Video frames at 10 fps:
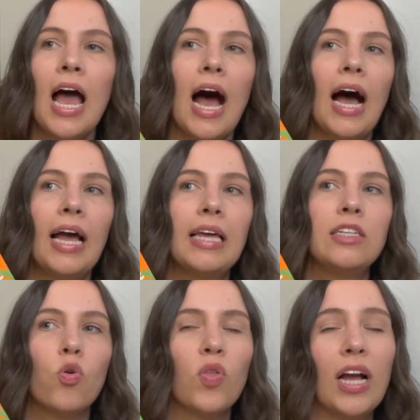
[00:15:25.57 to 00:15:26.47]
I
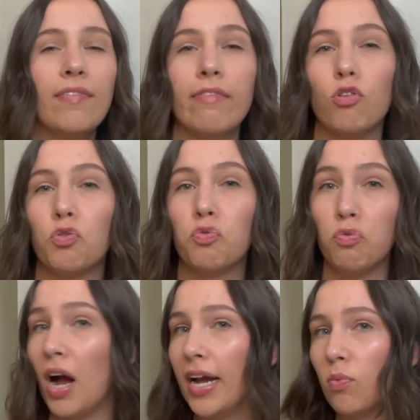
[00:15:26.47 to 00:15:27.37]
don't think I've ever
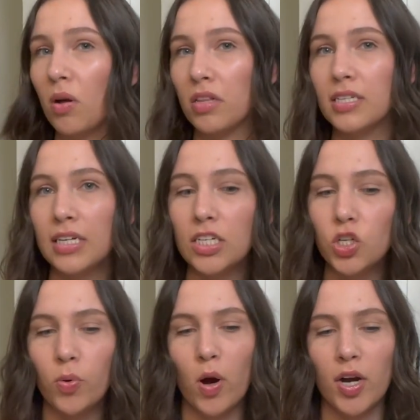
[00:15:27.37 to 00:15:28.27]
cried while listening
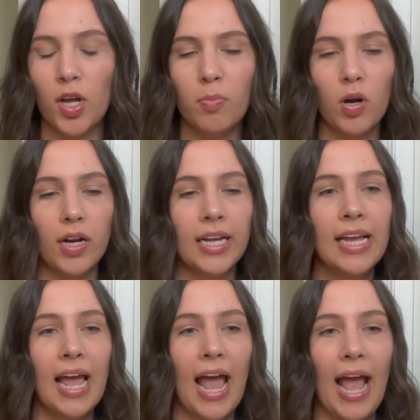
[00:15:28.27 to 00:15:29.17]
to an audiobook,
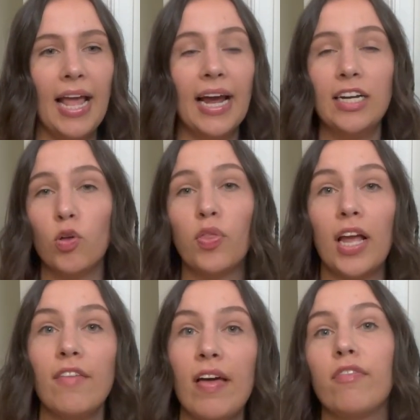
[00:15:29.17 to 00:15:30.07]
and I don't
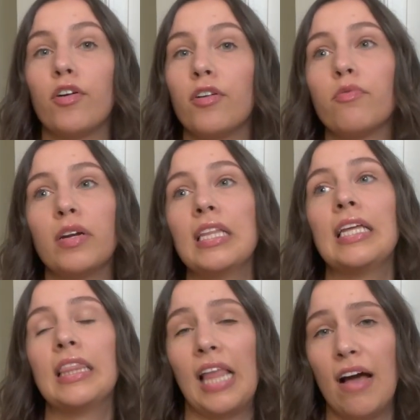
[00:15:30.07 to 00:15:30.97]
think I've ever really
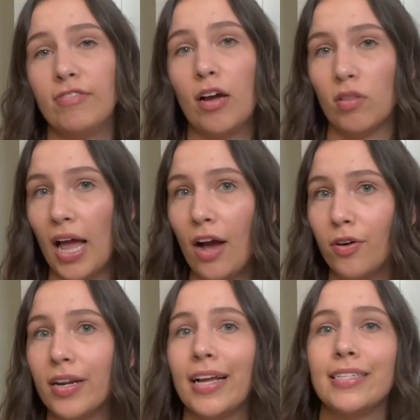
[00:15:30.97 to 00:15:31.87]
laughed out
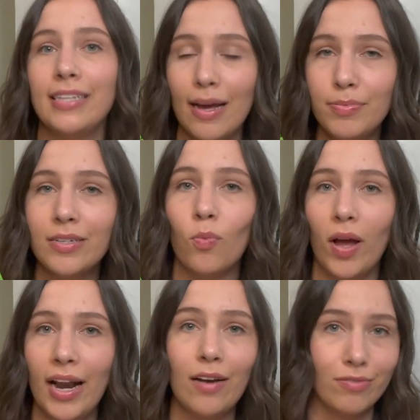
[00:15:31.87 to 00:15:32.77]
loud, except
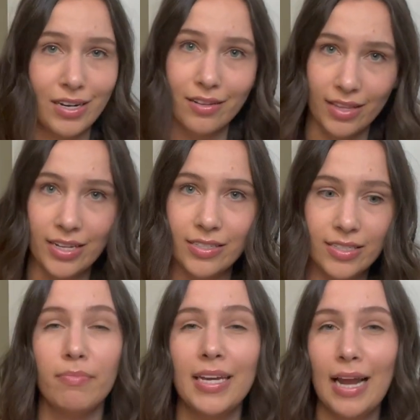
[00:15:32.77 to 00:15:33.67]
when I've read
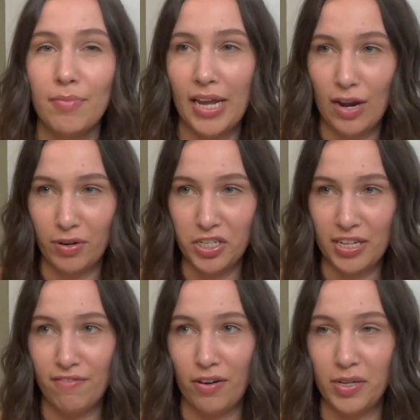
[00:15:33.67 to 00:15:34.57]
this. Me and Emily Henry just
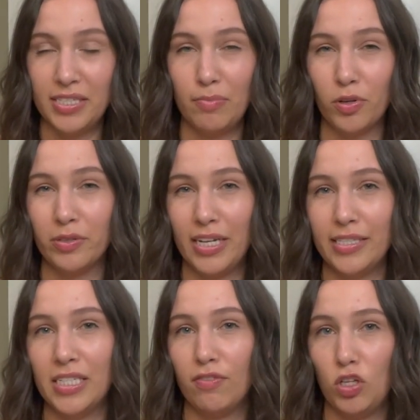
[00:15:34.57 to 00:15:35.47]
have very similar
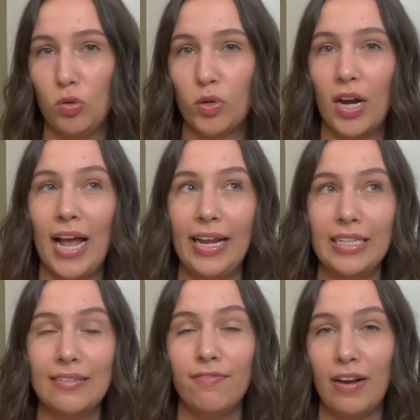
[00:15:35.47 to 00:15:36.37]
senses of humor, and
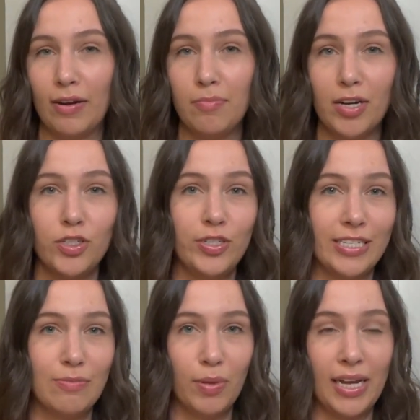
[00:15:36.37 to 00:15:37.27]
it's very much
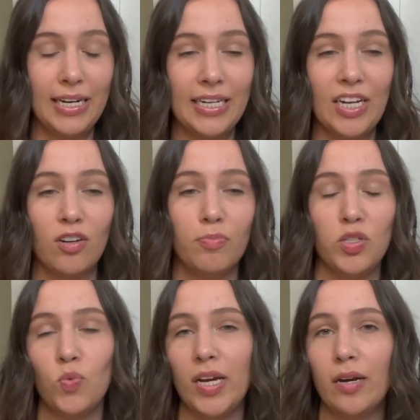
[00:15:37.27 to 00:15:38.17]
displayed in here
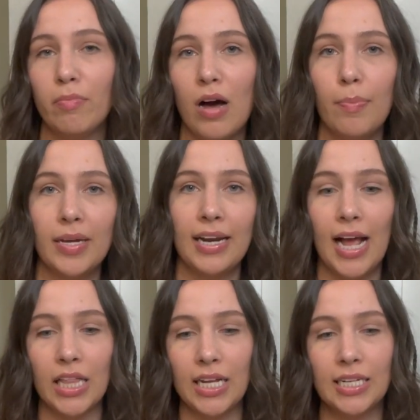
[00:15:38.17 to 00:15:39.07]
between Poppy and
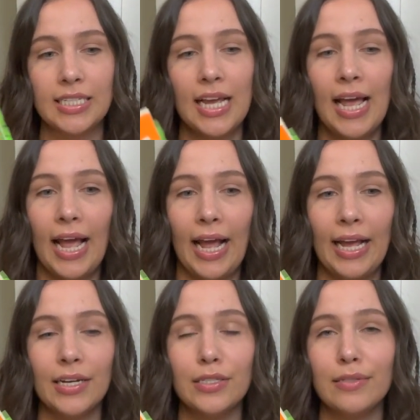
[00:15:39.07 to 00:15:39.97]
Alex,
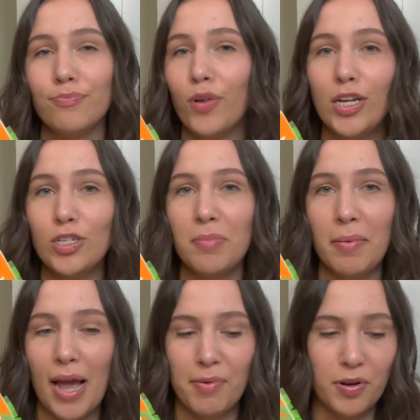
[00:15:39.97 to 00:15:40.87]
and it just made
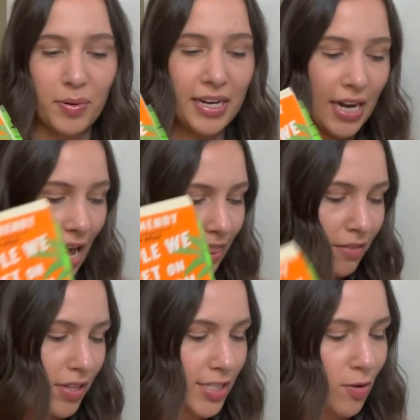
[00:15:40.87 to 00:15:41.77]
me happy to read. I
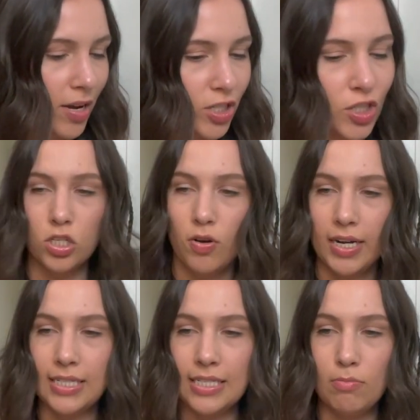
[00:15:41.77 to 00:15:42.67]
love this so much. So
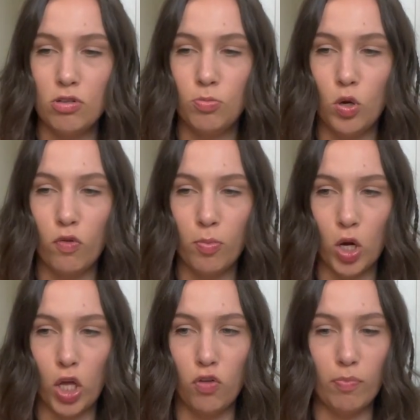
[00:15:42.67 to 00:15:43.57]
next is the most beautiful
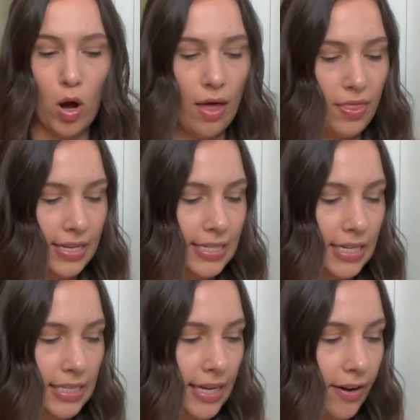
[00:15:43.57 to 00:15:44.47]
book you've bought this
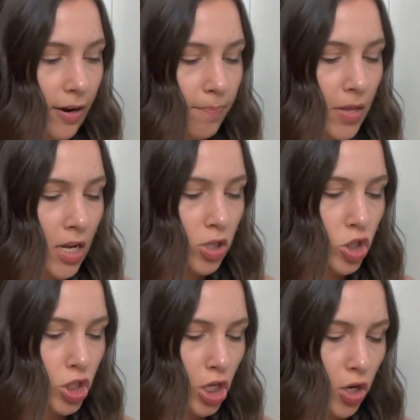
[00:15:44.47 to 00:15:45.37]
year.
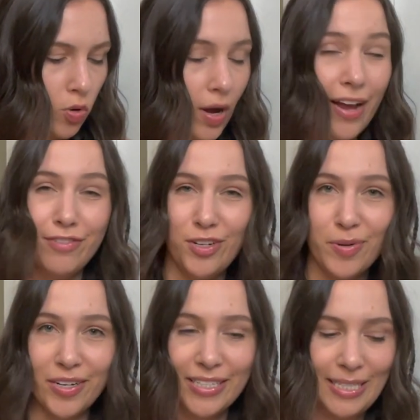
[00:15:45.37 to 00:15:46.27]
So I have two
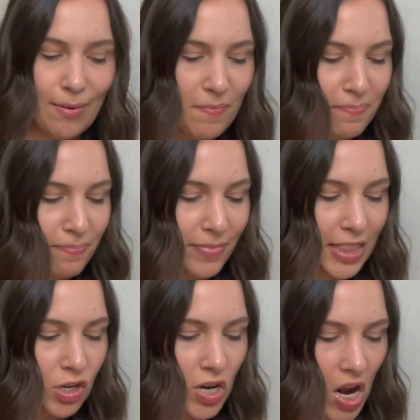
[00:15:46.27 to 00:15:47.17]
books.
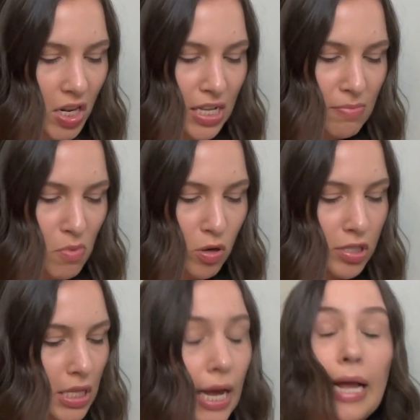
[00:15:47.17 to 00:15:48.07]
They're not the
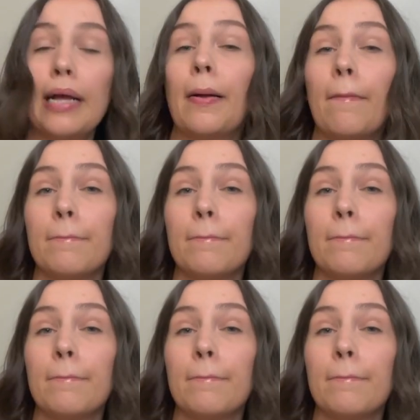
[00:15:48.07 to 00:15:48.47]
most like